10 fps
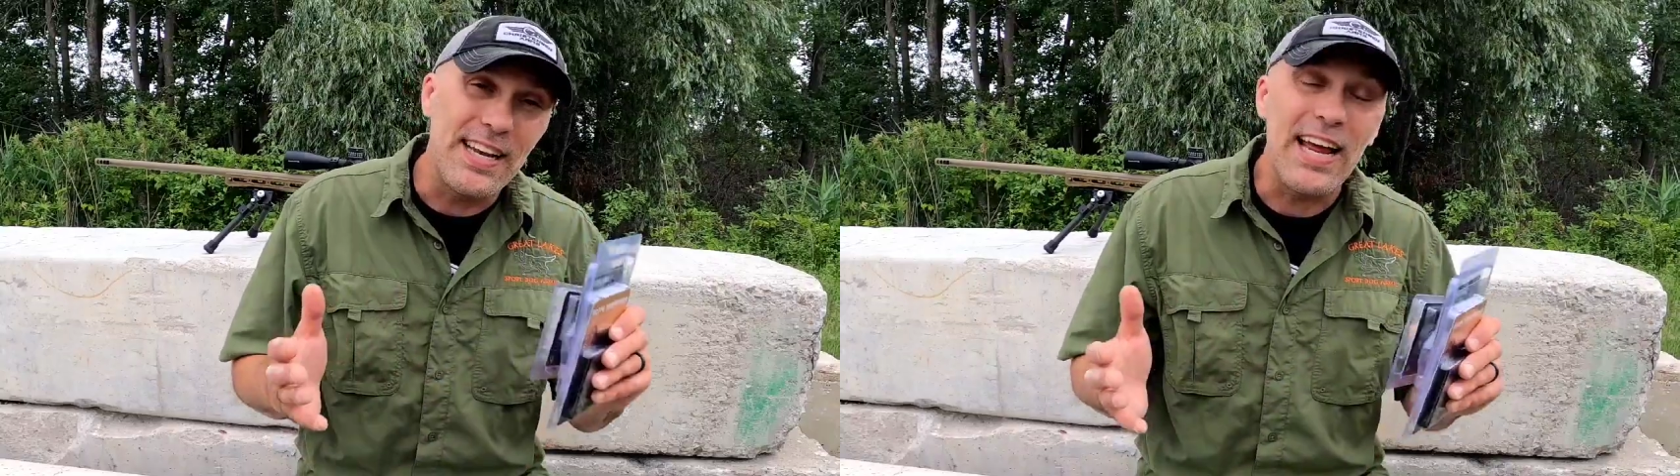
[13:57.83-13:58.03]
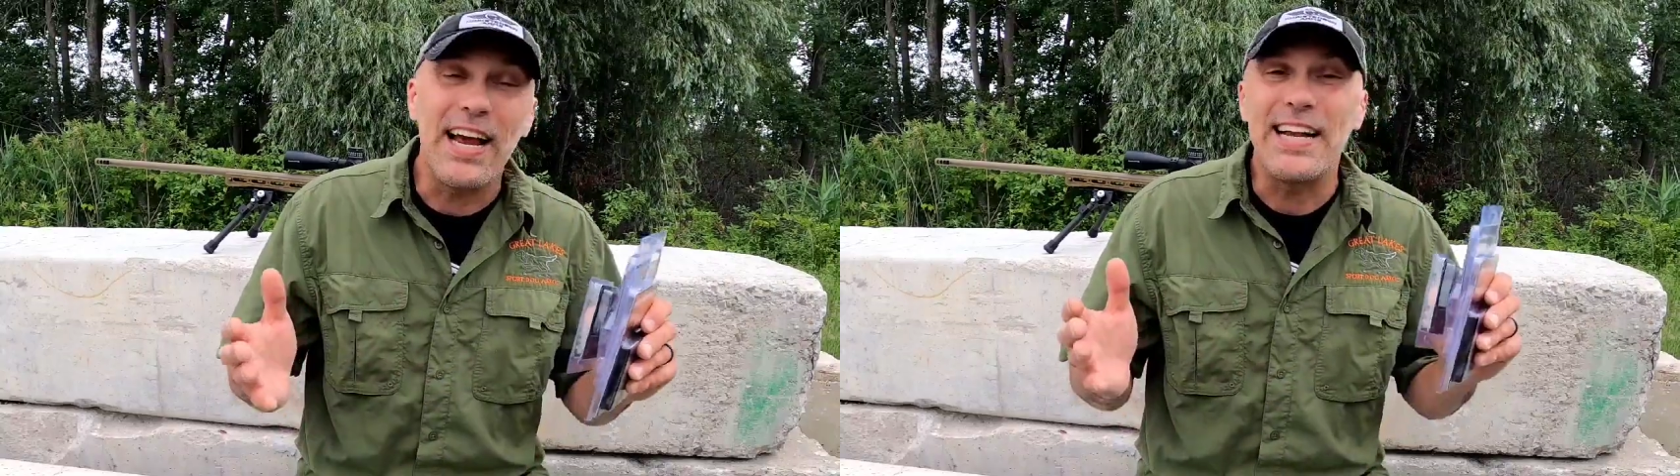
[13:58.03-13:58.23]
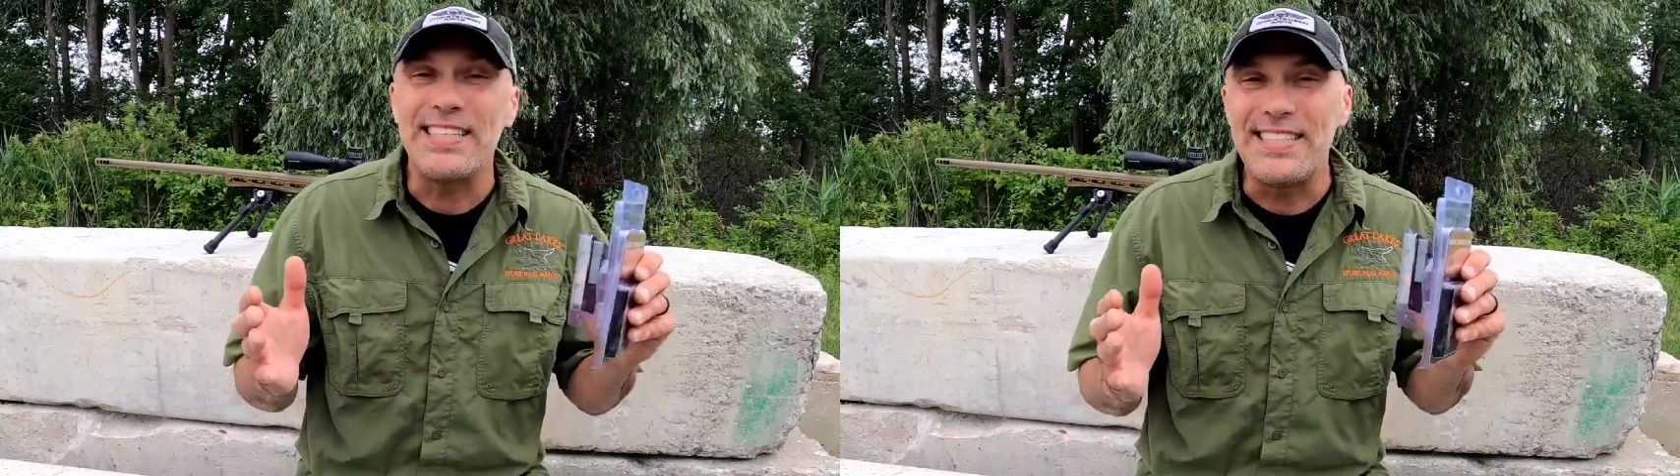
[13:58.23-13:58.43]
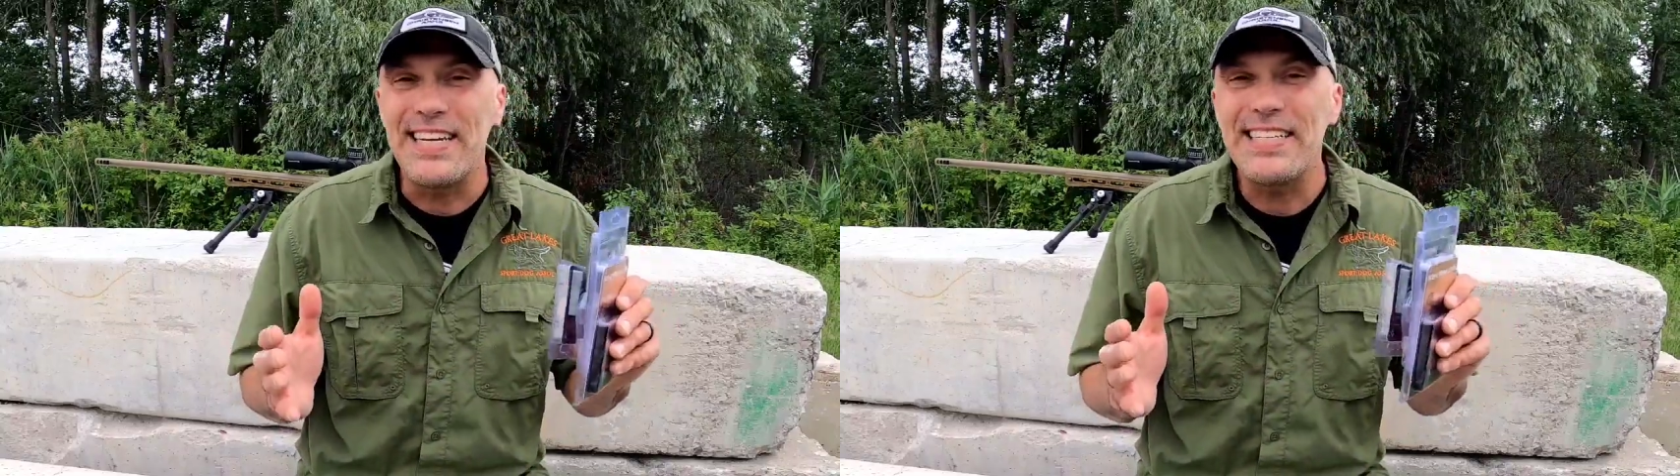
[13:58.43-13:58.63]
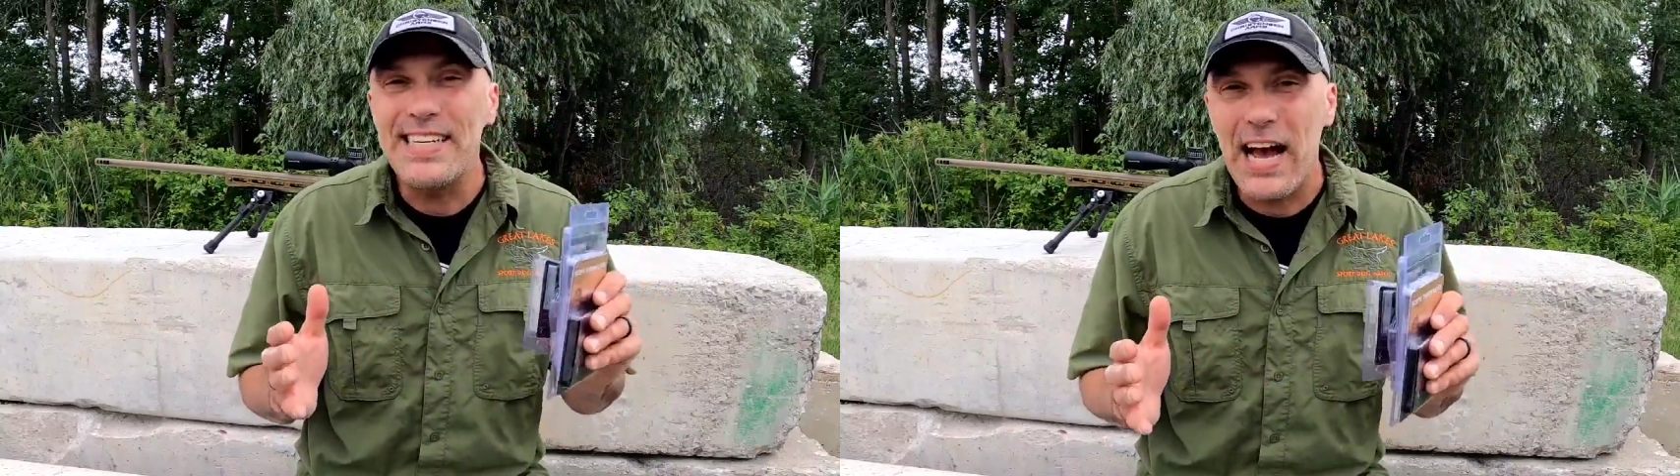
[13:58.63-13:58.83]
Today I
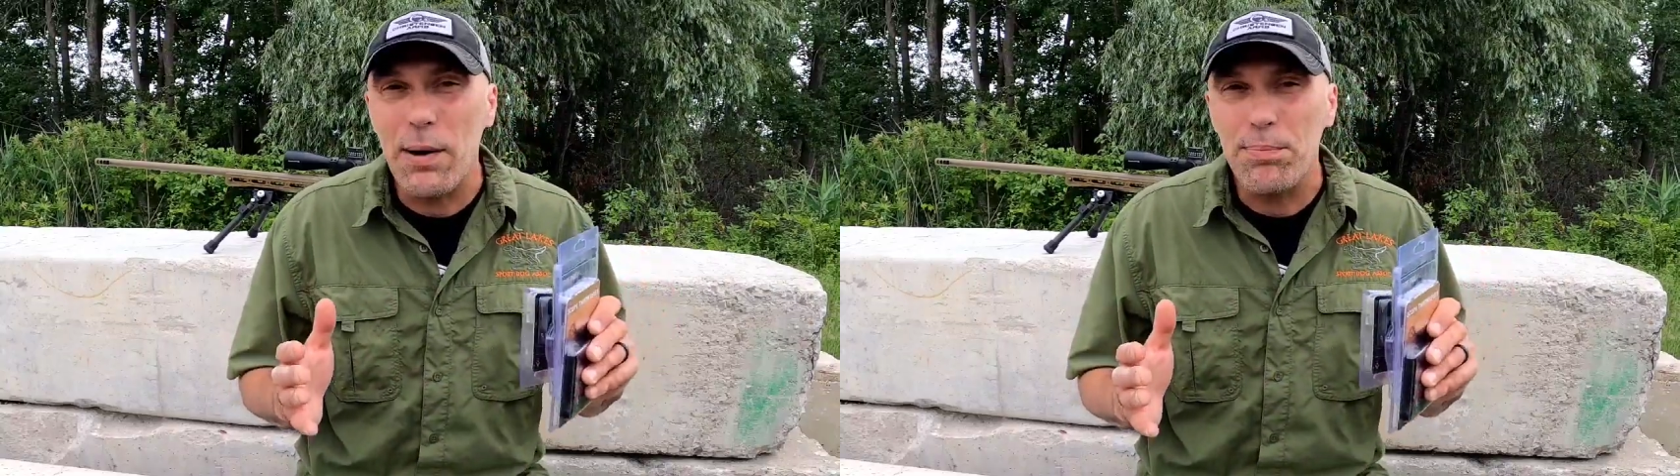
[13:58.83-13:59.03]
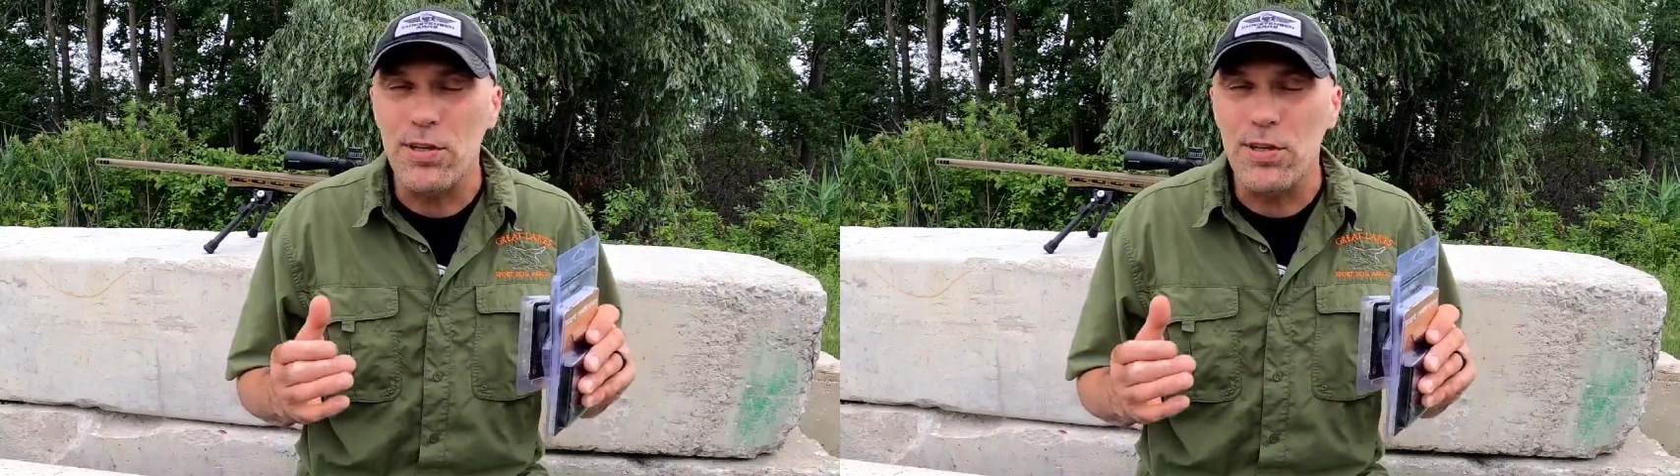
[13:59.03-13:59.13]
did not